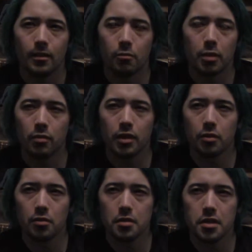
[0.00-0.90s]
but we
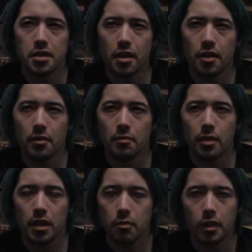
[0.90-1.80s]
don't see
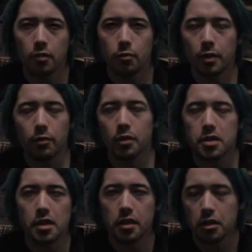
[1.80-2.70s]

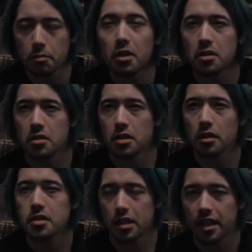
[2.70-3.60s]
their expressions
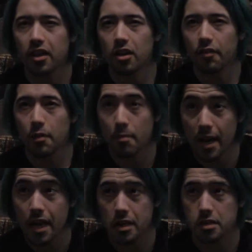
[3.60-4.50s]
unless they take off the
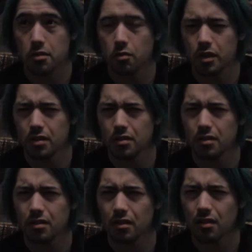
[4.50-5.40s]
mask,
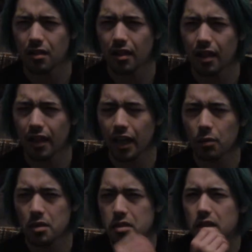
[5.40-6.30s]
which I kind
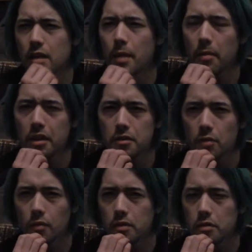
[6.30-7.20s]
of want to say maybe that's the
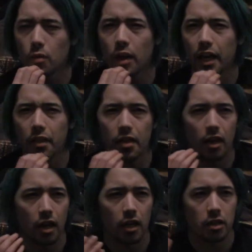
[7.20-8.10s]
one reason why
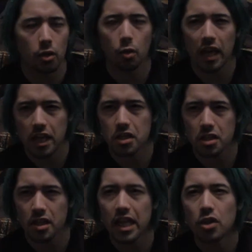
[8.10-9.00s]
on
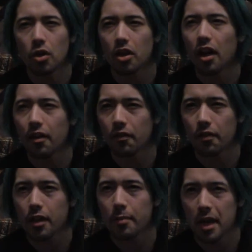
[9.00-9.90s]
occasion they took off
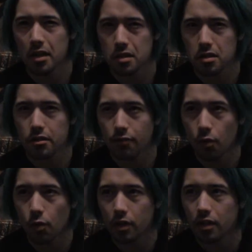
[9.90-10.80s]
their masks
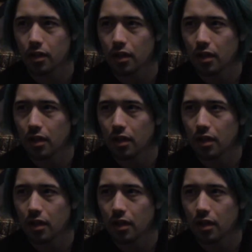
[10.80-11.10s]
for